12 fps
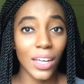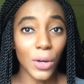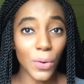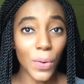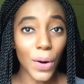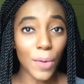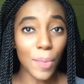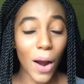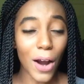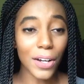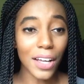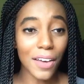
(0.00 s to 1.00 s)
who were
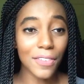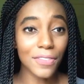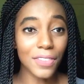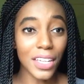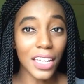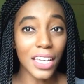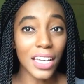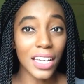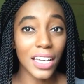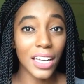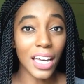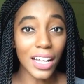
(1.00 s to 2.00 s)
part of the
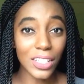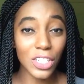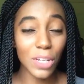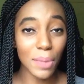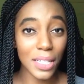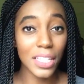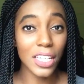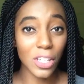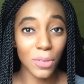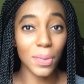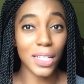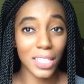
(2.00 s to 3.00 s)

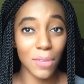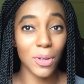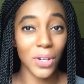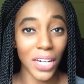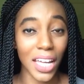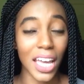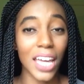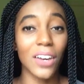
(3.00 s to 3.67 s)
LGBTQ+ community,